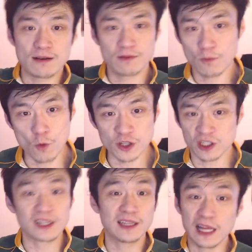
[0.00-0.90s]
was
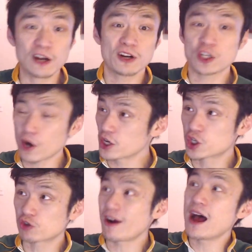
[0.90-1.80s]
literally trying to
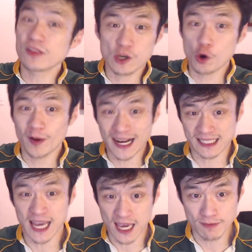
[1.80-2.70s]
drown the All Blacks
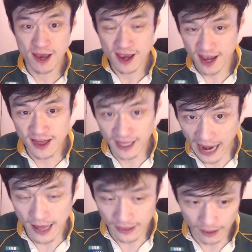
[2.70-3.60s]
team in the
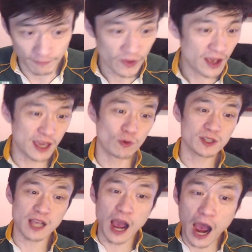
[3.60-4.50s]
anthem. It was
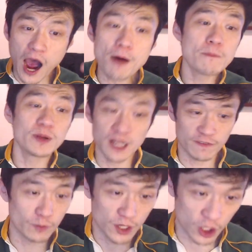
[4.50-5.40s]

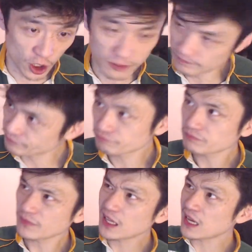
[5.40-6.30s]
unbelievably good.
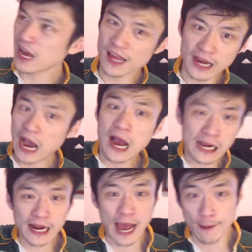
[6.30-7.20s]
And the haka
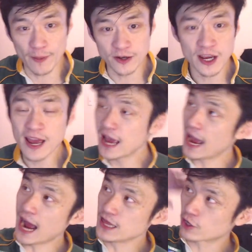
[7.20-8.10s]
happened,
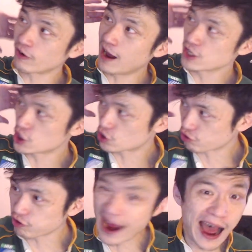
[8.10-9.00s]
and the crowd just
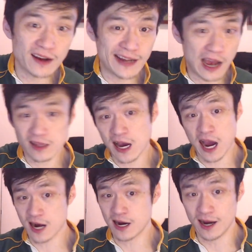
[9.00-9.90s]
drowned out the
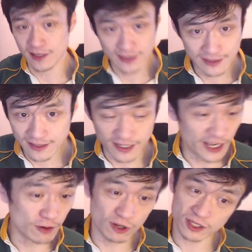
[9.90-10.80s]
haka. It
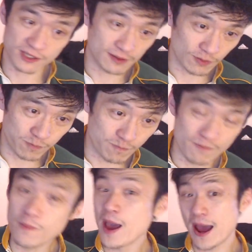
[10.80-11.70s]
was,
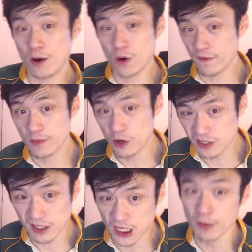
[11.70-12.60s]
man, one of the most
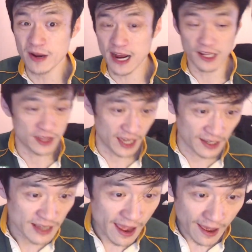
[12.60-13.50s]
intimidating thing
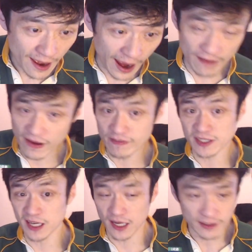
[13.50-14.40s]
I've ever
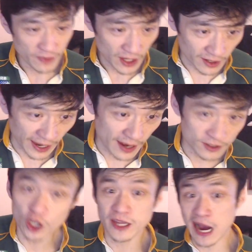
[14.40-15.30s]
seen. Okay,
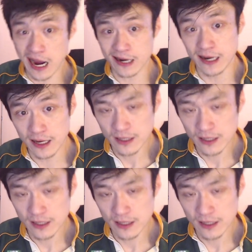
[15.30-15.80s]
not the haka,